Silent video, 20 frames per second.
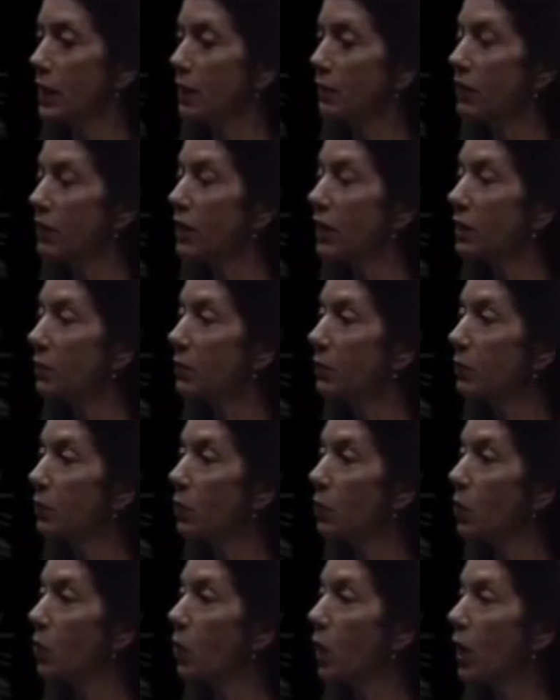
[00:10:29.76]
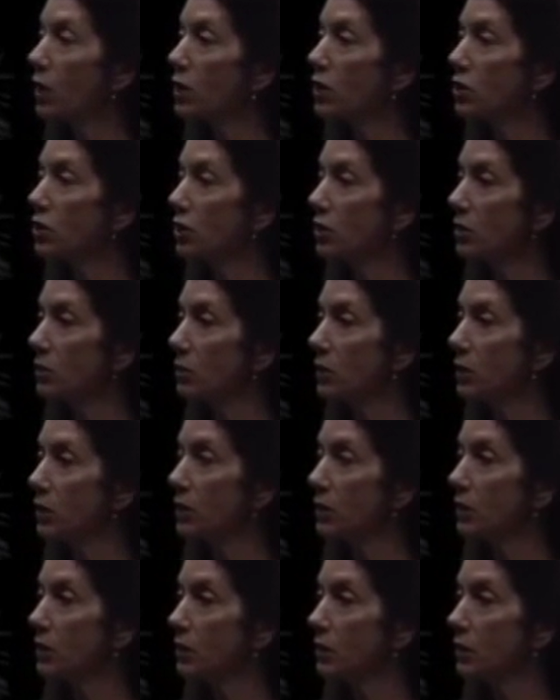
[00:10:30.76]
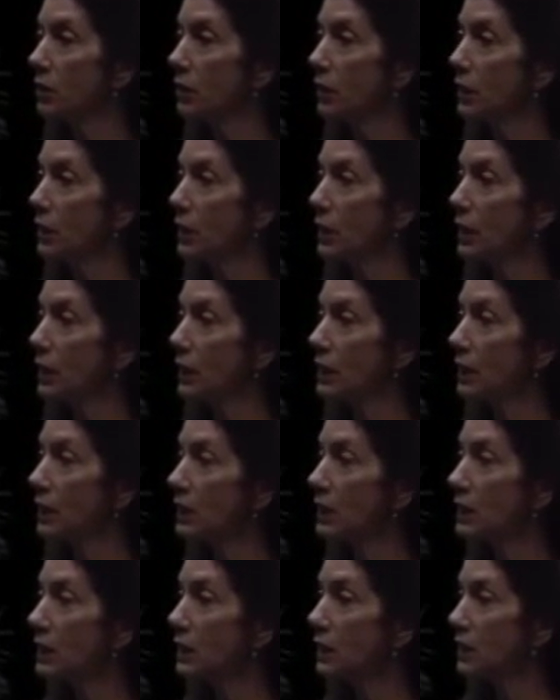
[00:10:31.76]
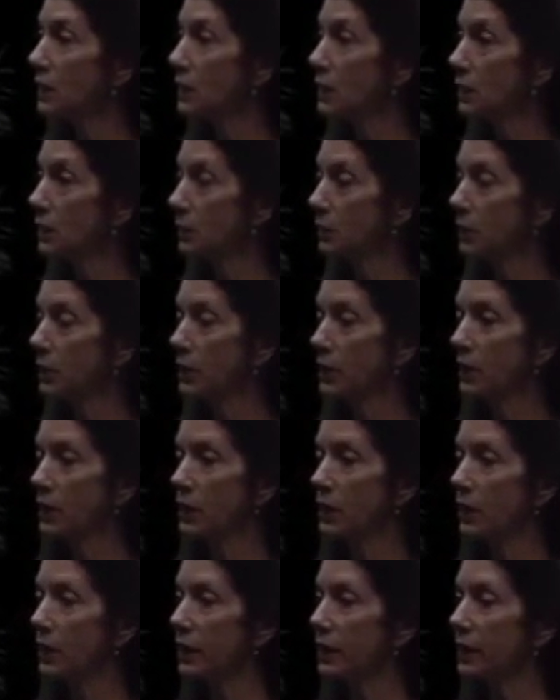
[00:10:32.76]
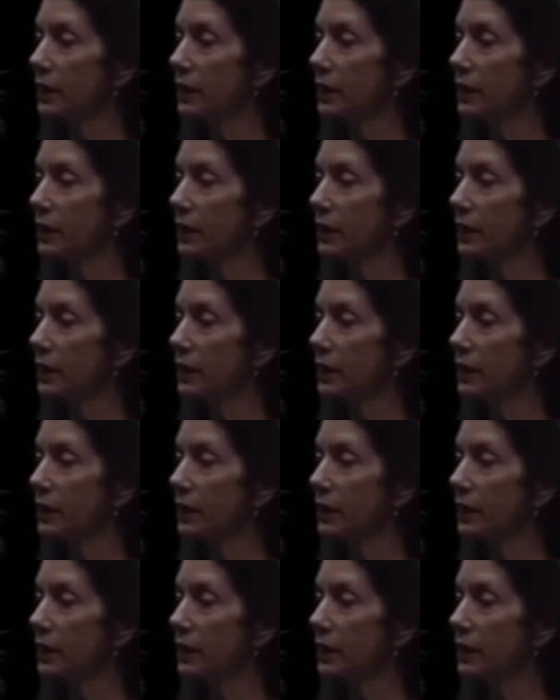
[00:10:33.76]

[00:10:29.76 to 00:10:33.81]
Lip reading: I felt like people were watching me and listening to me.